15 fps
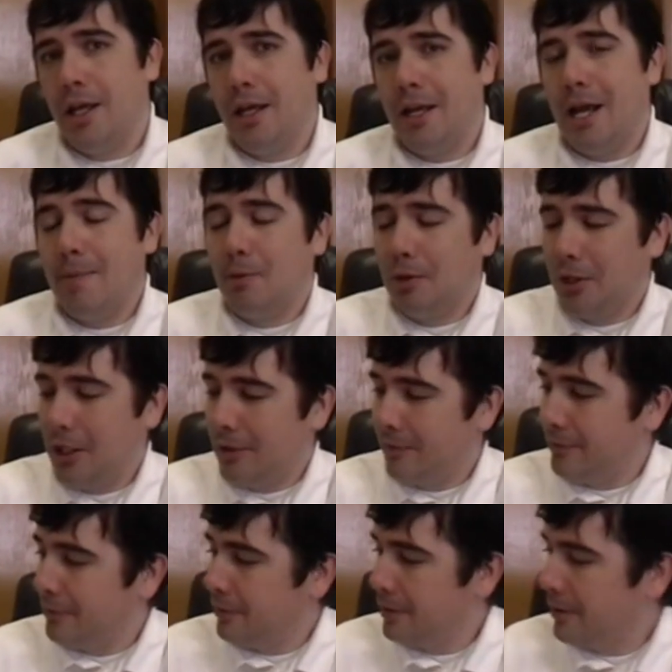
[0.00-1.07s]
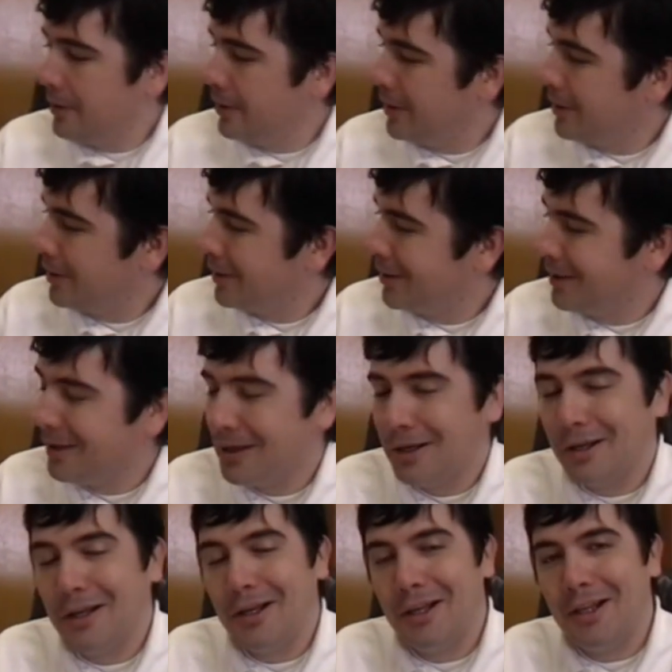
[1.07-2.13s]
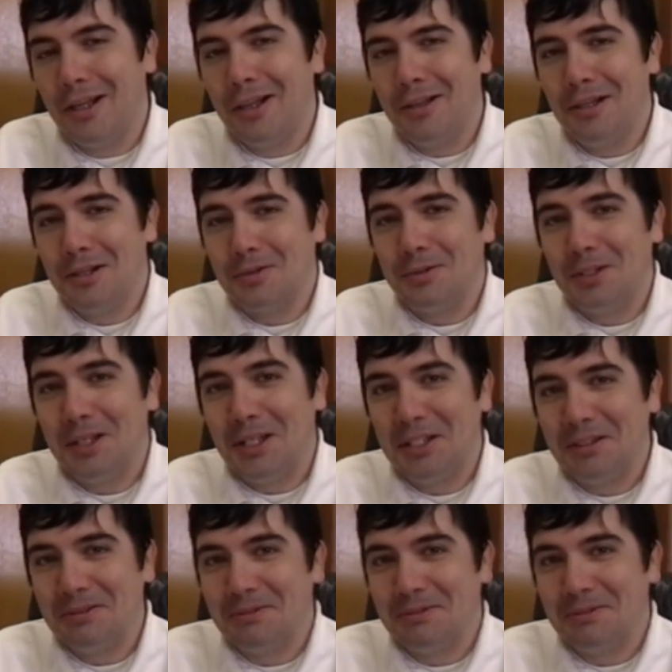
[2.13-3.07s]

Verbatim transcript: and I believe this will do it.